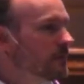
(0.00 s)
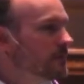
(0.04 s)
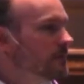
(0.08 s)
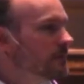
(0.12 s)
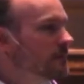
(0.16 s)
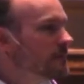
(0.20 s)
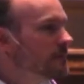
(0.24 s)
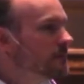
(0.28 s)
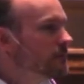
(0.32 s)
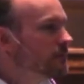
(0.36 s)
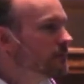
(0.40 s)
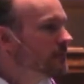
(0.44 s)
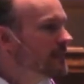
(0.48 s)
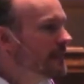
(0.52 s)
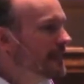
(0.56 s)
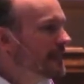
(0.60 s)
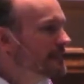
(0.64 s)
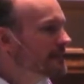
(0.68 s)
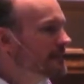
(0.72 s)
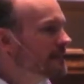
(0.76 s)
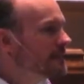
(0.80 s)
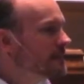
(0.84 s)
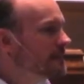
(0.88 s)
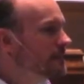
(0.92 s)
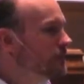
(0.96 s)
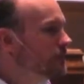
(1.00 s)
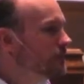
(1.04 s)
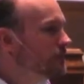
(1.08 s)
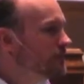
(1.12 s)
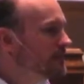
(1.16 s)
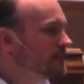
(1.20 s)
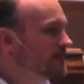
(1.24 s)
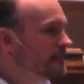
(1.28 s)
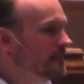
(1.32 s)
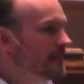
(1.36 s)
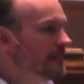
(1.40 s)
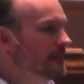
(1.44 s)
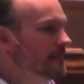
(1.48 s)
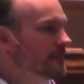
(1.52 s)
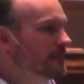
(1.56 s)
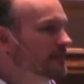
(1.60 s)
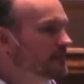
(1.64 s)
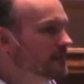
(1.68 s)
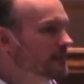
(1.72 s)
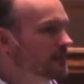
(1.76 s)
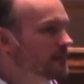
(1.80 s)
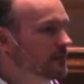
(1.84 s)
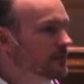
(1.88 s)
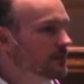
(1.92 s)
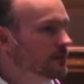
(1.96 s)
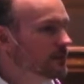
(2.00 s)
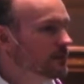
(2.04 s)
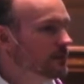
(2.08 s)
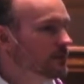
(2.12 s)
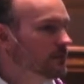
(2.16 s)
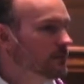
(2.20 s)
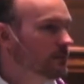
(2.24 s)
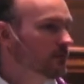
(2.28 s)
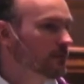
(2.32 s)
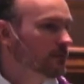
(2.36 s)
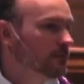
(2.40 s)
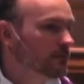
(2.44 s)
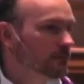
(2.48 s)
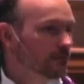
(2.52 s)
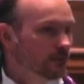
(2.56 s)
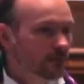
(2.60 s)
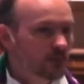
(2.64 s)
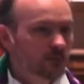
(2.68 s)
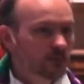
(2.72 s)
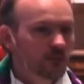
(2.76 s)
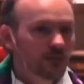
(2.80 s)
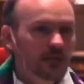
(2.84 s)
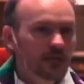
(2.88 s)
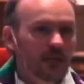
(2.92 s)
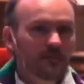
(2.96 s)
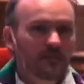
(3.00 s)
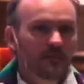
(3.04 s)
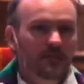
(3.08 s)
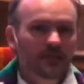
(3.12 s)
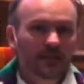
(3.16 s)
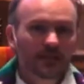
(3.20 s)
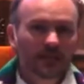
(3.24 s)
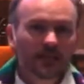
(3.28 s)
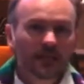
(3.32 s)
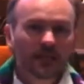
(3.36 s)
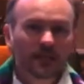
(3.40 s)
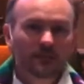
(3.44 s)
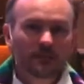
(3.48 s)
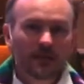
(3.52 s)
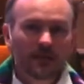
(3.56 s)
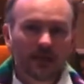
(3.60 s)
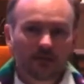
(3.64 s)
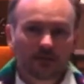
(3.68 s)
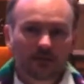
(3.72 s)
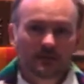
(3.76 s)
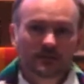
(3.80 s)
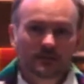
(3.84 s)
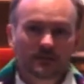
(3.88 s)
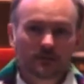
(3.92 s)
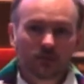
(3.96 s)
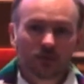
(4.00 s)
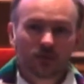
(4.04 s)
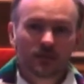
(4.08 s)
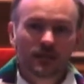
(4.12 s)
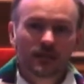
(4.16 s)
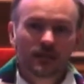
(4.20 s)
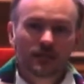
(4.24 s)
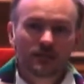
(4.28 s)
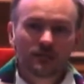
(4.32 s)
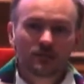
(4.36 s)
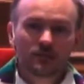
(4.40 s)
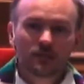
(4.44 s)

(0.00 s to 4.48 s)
relates loosely to what I'm thinking about this morning.